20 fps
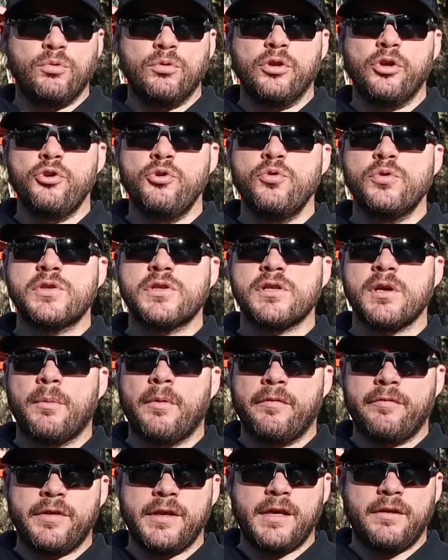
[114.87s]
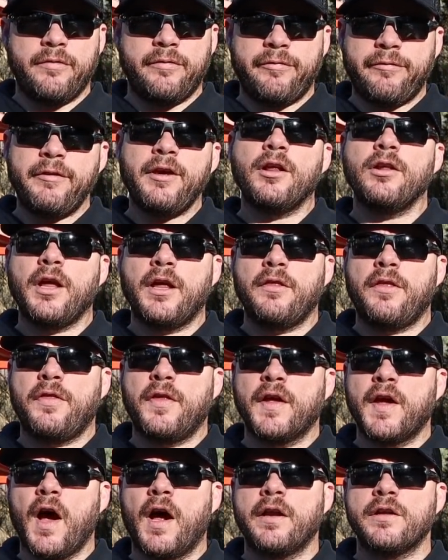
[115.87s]
you lose some of the feeling that
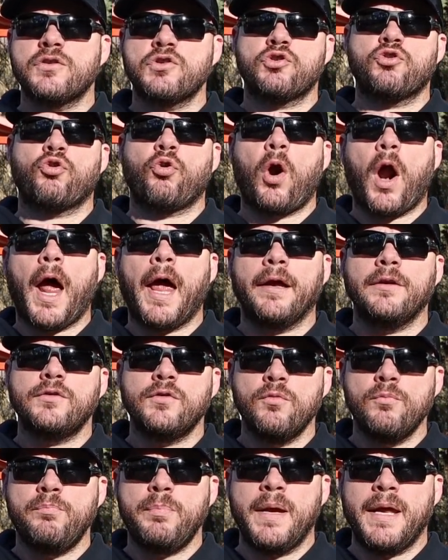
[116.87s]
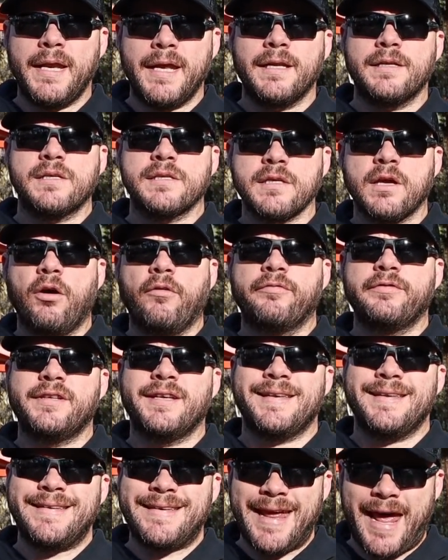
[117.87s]
the gun is trying to beat itself
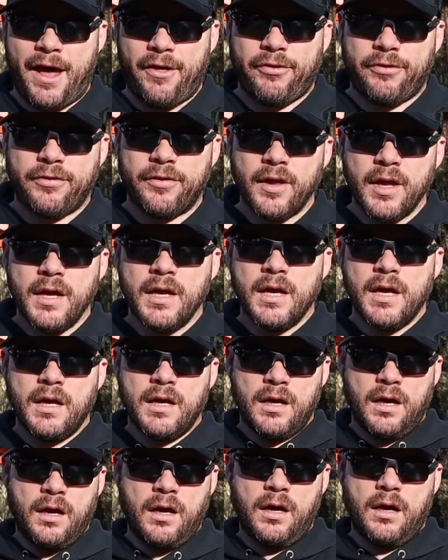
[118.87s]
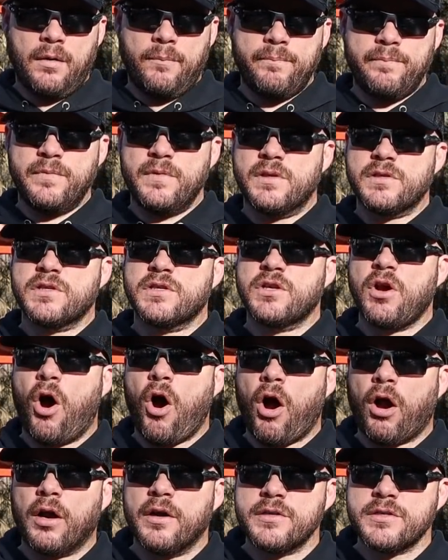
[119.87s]
to death. Uh,
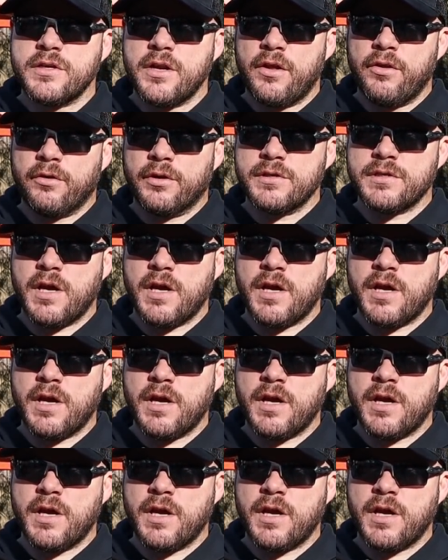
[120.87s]
SCAR is another